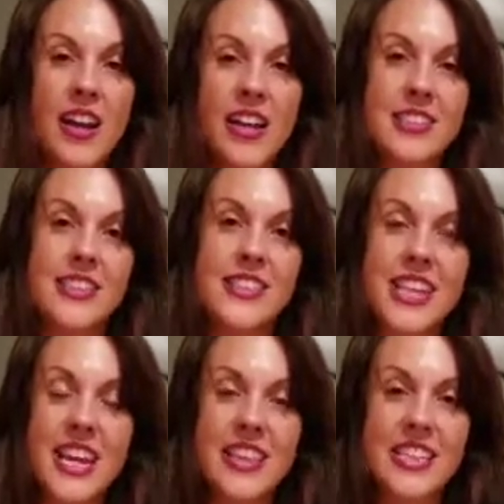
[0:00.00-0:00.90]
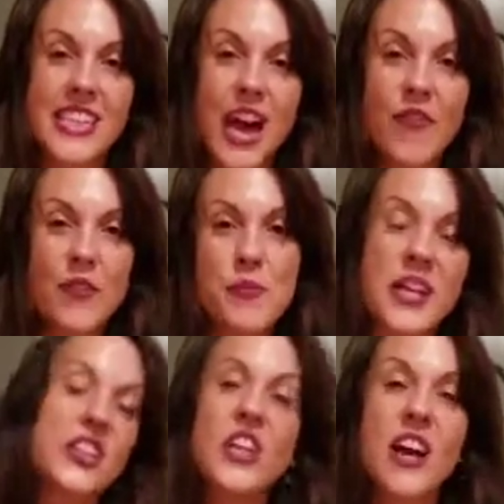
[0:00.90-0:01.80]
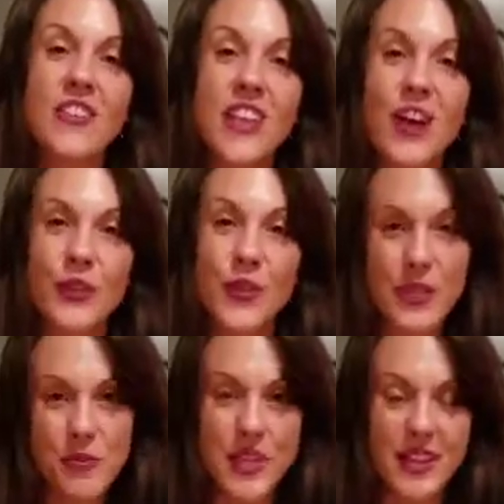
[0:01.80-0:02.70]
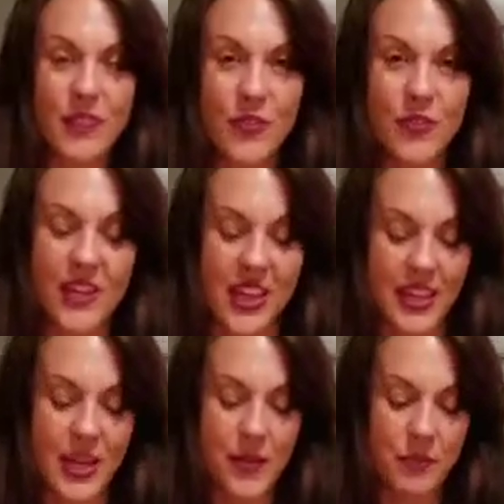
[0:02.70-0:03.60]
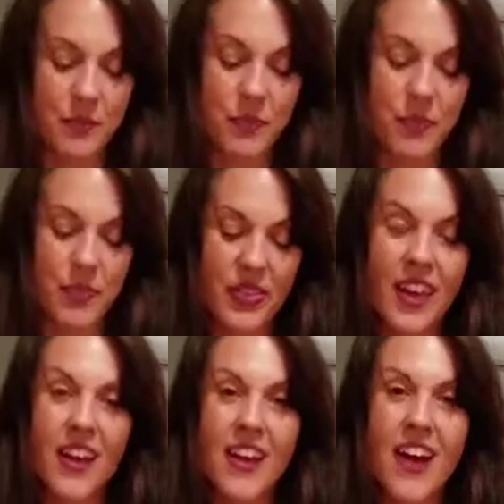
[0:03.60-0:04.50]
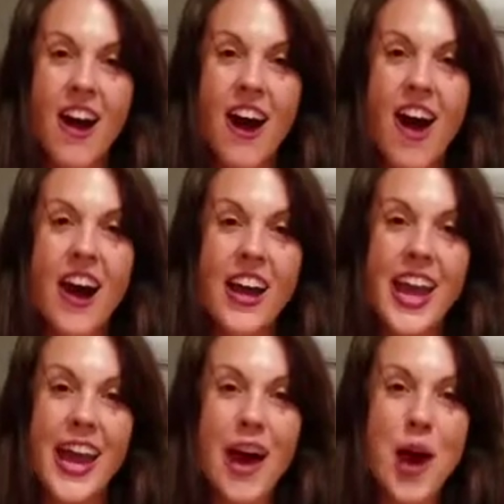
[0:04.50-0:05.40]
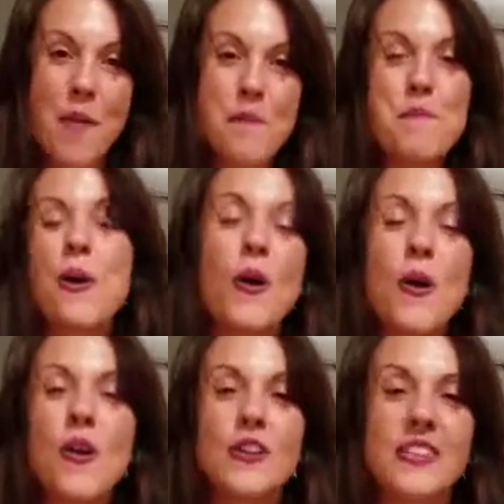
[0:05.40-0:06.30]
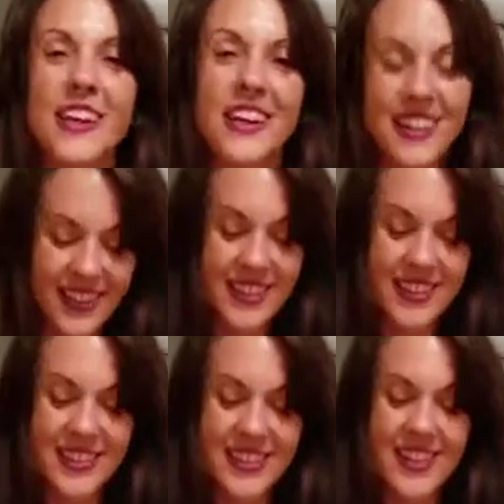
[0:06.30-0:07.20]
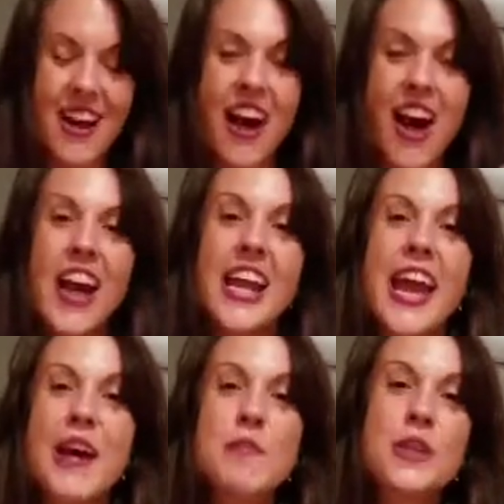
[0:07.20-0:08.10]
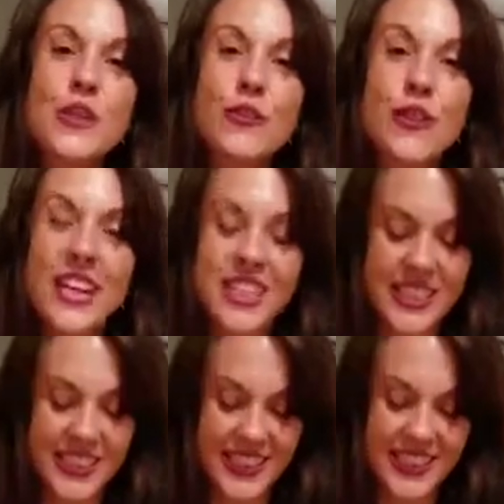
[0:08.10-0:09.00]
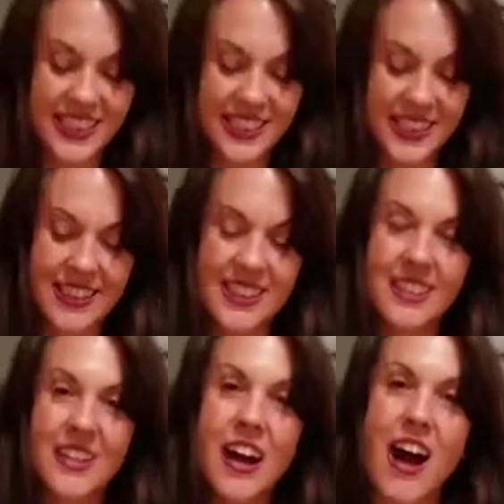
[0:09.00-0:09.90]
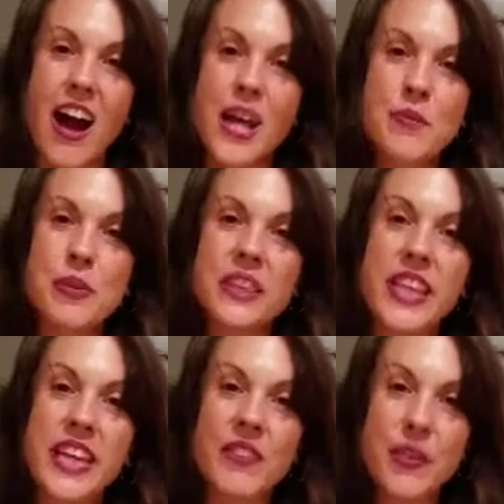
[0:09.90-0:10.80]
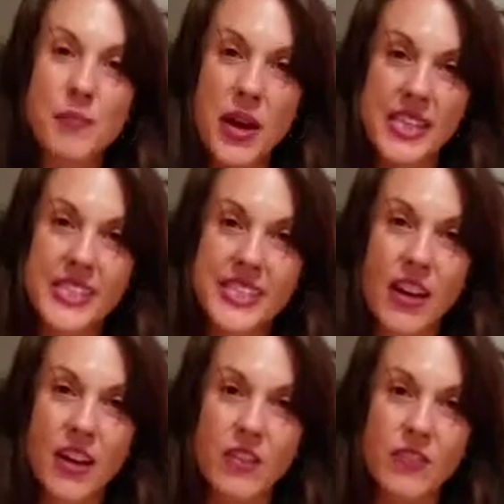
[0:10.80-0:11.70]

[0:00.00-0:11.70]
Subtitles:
and say this affirmation out loud with me if you feel like it. I am bold. I am courageous. I believe in myself.